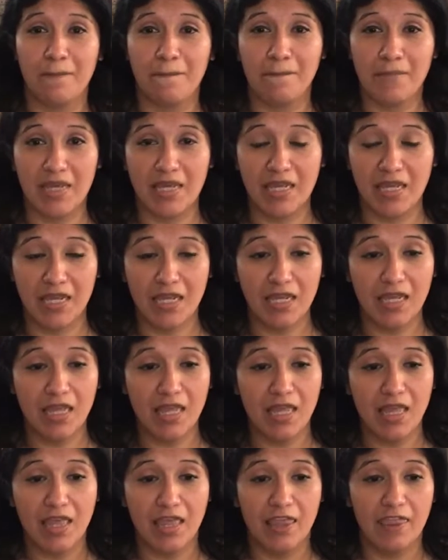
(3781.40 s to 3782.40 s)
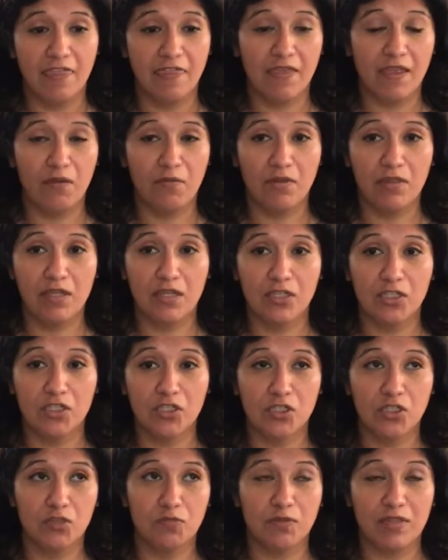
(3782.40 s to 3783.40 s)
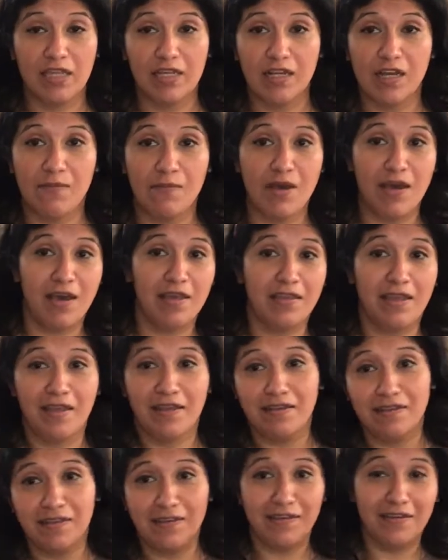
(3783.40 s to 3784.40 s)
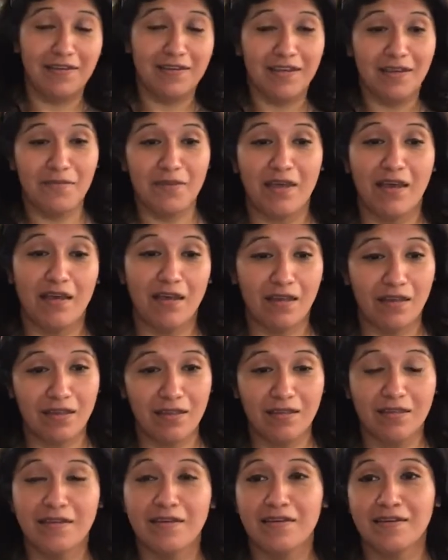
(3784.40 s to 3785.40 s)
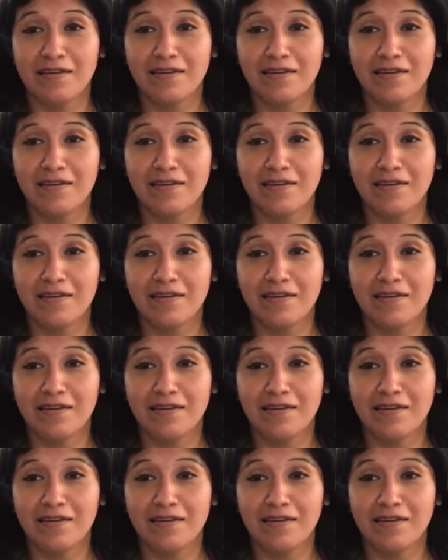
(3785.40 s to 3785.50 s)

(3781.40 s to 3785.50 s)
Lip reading: me that really, when they come on, like, get me all